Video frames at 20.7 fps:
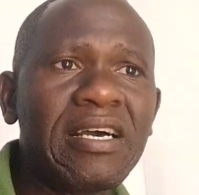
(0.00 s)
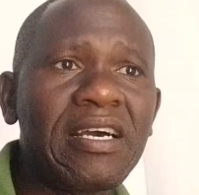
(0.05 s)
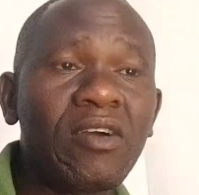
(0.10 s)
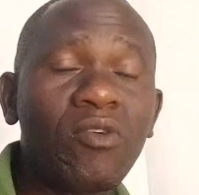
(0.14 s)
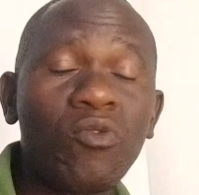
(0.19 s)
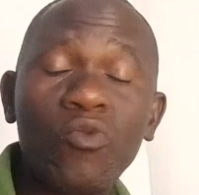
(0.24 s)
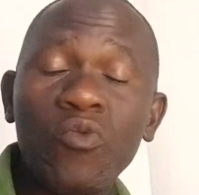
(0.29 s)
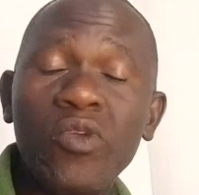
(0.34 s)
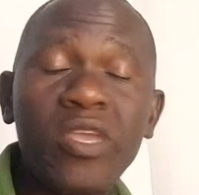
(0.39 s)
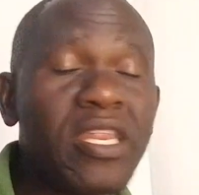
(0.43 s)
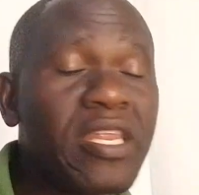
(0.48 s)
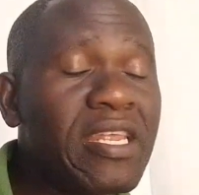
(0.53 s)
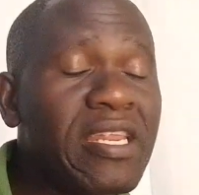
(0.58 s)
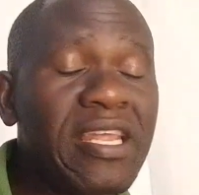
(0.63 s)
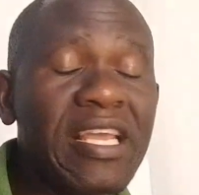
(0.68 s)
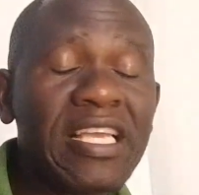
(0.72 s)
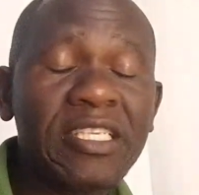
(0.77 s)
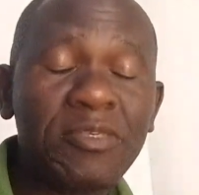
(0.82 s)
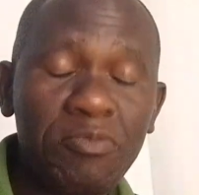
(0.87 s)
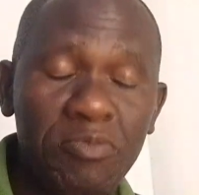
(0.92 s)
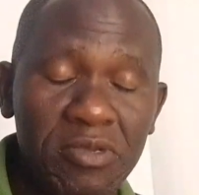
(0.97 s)
we really
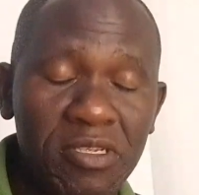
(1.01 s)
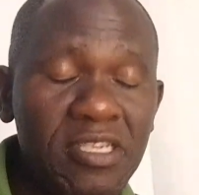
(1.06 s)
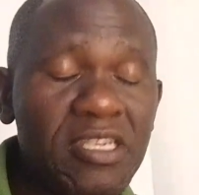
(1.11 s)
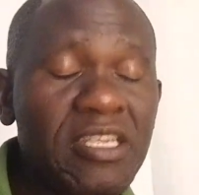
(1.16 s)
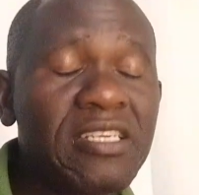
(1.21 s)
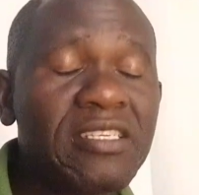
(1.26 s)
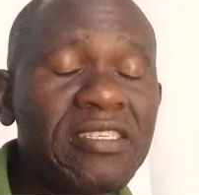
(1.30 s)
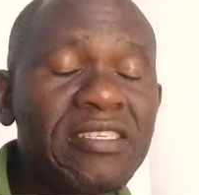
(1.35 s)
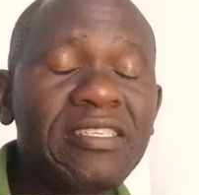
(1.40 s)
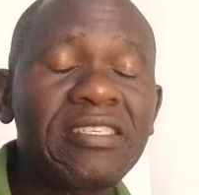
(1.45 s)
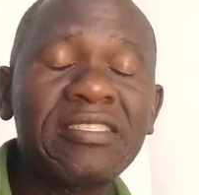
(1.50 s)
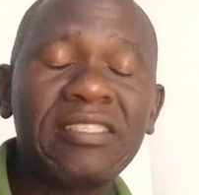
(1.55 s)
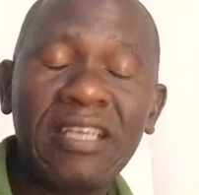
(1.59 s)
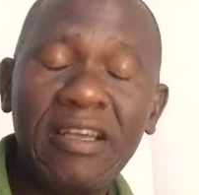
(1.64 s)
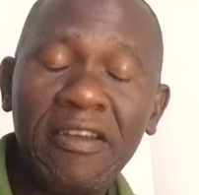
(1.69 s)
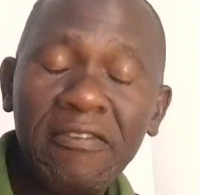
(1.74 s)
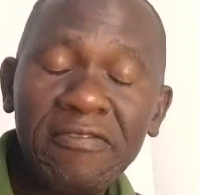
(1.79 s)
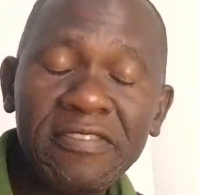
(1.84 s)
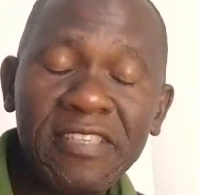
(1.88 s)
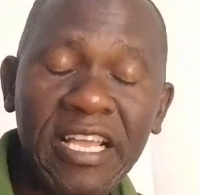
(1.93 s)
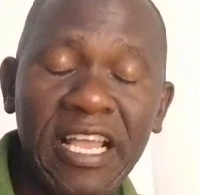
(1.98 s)
experienced
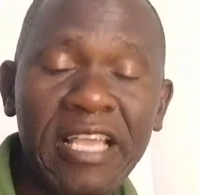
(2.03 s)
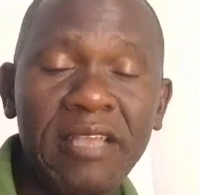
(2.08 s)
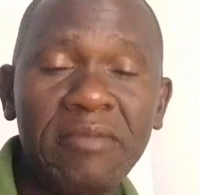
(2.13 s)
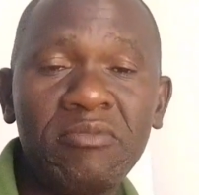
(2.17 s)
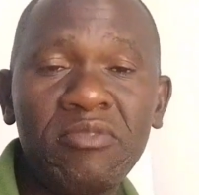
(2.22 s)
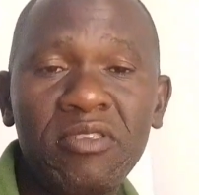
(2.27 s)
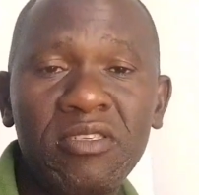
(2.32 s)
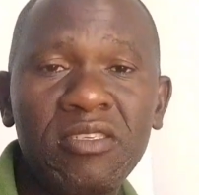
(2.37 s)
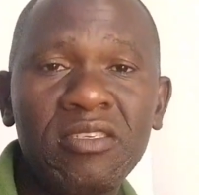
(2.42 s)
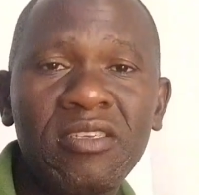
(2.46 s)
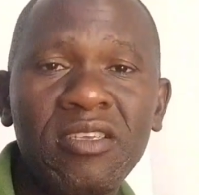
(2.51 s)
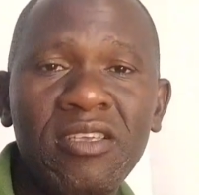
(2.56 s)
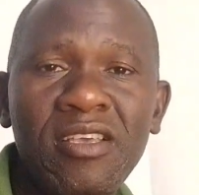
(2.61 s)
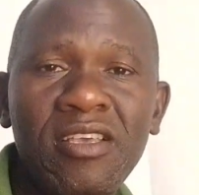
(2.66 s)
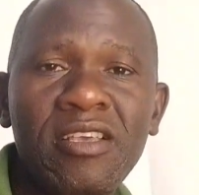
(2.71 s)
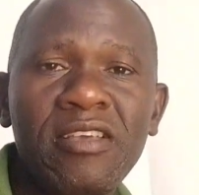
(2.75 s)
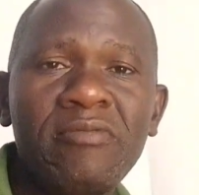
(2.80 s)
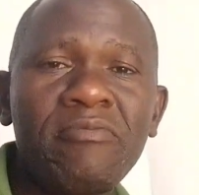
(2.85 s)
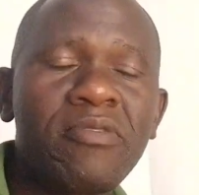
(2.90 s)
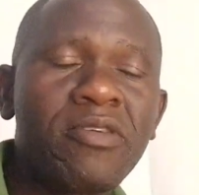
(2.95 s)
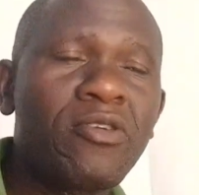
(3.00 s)
tough times,
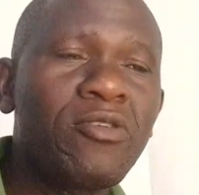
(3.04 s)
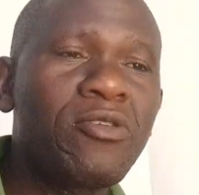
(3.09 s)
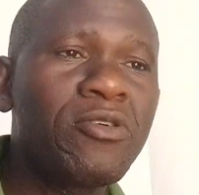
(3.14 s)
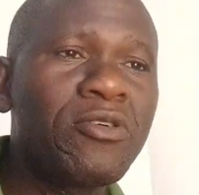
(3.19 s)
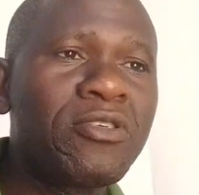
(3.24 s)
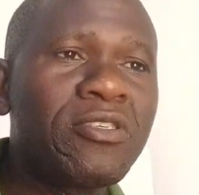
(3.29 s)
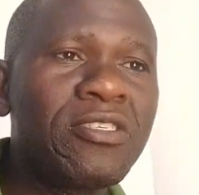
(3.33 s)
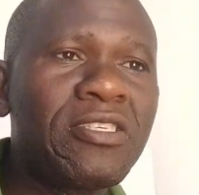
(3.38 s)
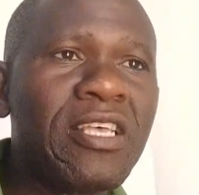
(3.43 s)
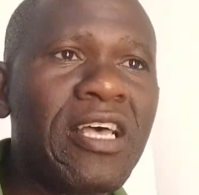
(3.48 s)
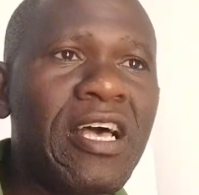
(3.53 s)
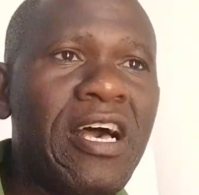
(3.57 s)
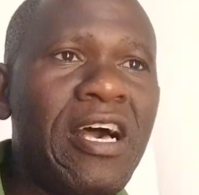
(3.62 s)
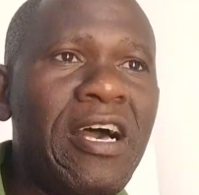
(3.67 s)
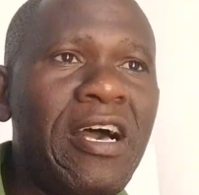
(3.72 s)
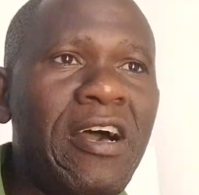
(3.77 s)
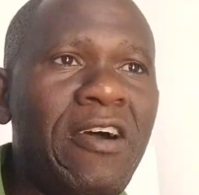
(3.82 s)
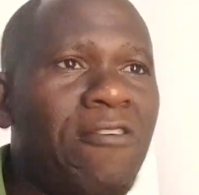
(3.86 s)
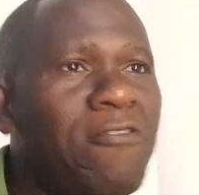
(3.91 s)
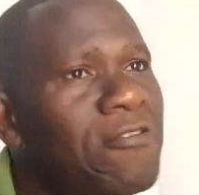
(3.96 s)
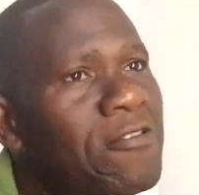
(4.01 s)
because,
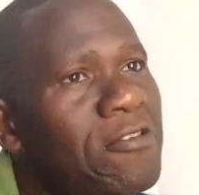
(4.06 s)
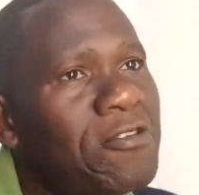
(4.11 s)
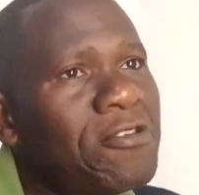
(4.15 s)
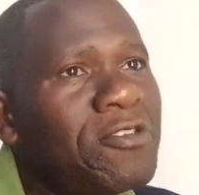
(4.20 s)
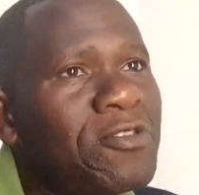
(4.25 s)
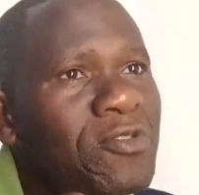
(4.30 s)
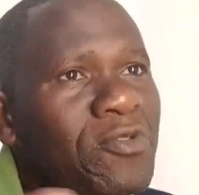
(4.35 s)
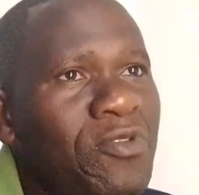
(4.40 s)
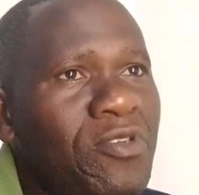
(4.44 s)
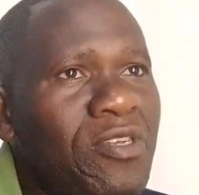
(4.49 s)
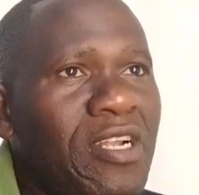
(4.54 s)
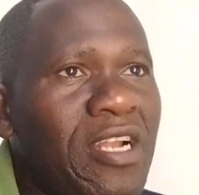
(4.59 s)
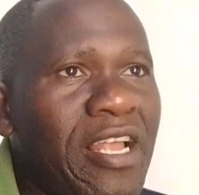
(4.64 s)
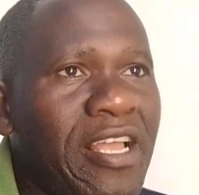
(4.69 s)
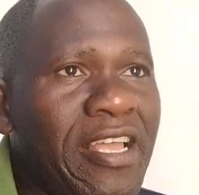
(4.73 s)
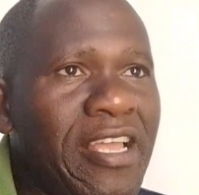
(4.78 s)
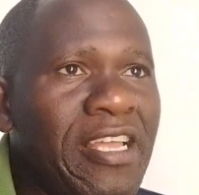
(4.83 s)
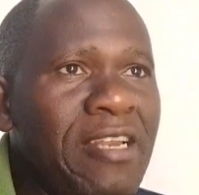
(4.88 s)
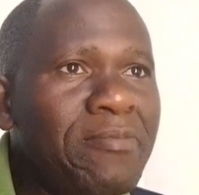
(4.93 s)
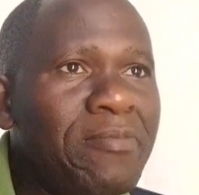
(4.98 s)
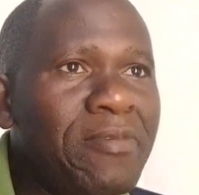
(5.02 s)
of course, like
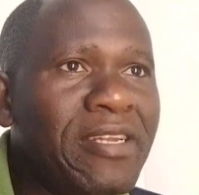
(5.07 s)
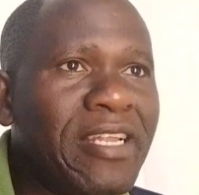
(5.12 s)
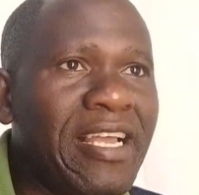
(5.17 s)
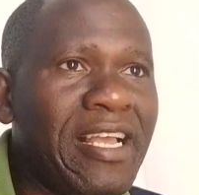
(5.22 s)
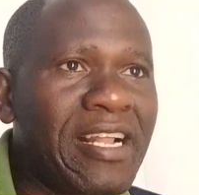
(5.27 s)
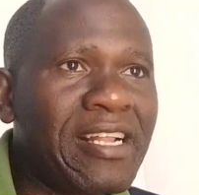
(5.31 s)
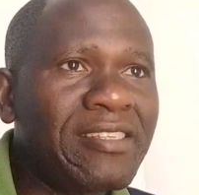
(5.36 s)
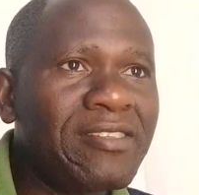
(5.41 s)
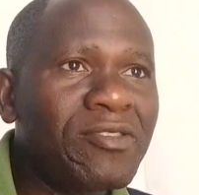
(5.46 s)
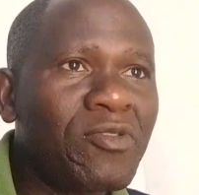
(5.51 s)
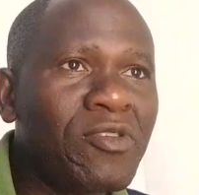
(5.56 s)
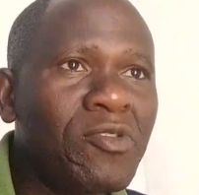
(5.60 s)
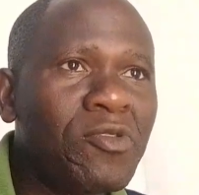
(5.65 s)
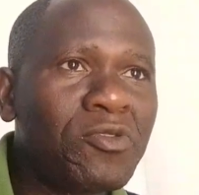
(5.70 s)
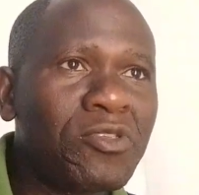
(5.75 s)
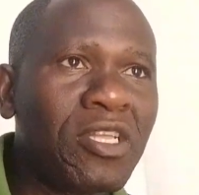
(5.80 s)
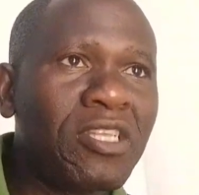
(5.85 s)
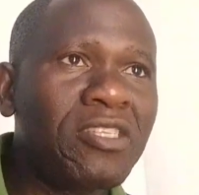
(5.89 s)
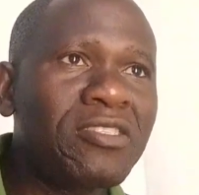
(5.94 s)
anybody else, when you start